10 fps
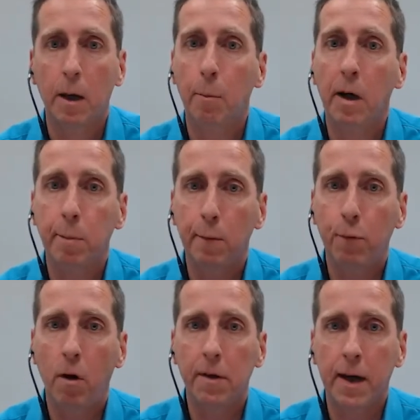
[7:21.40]
But
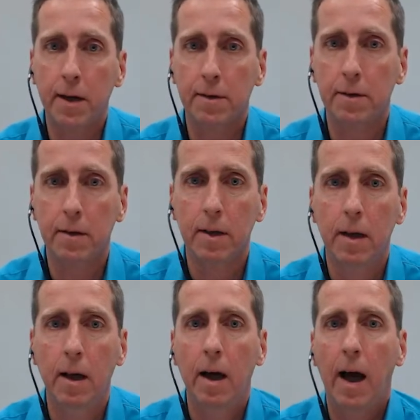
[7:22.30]
before that,
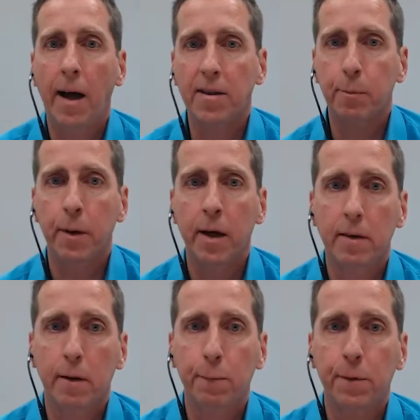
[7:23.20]
I
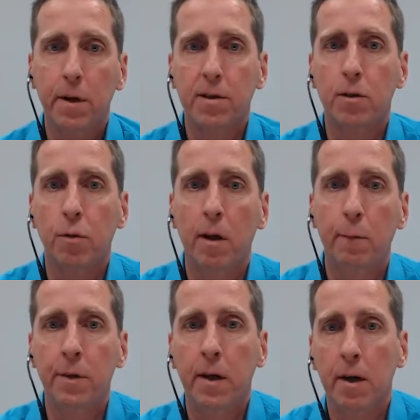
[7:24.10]
spent the first
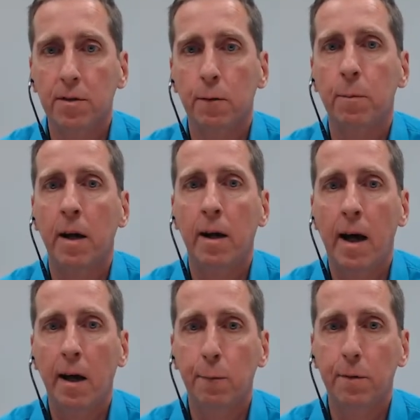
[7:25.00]
12 years of my
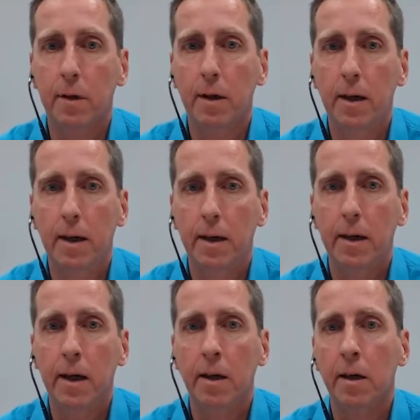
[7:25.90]
life
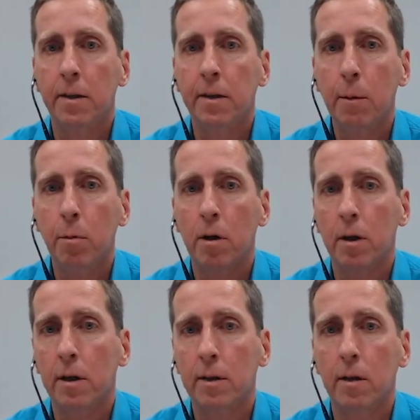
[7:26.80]
in a
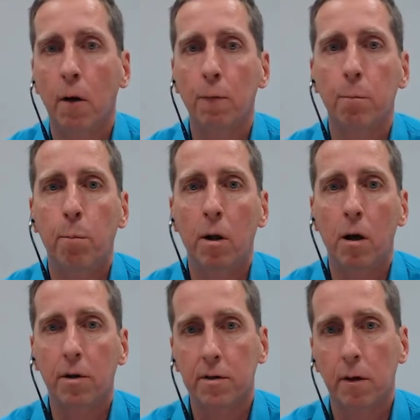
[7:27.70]
neighborhood of
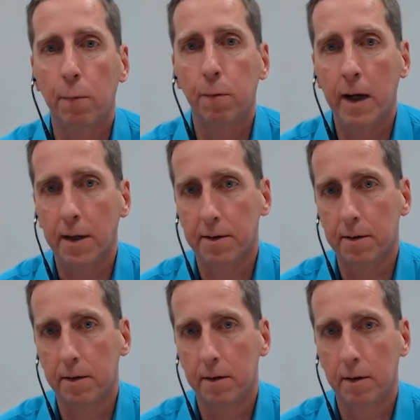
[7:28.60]
blocks of flats
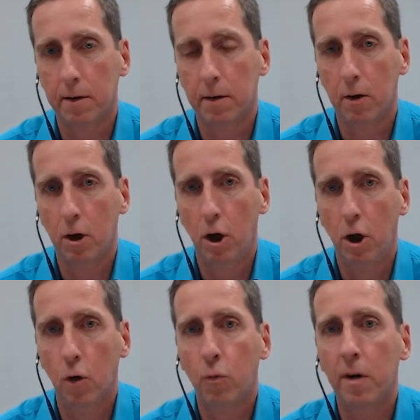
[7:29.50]

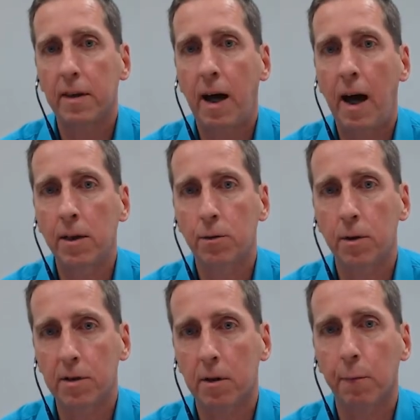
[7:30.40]
with
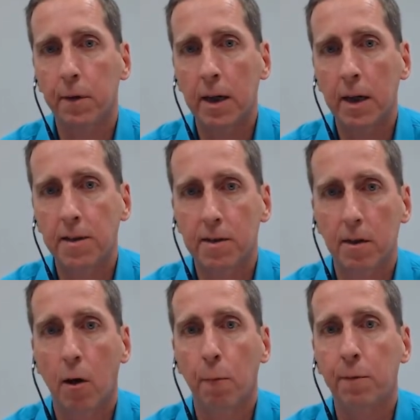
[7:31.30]
hundreds of kids
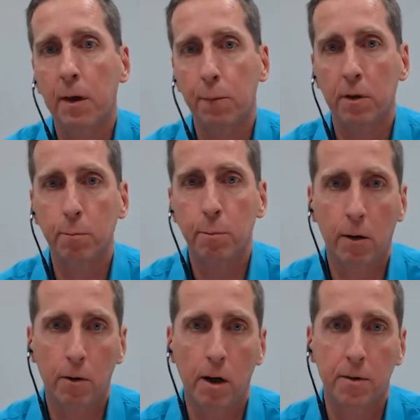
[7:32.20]
of different
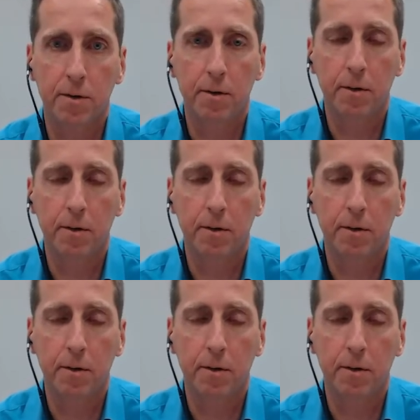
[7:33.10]
backgrounds.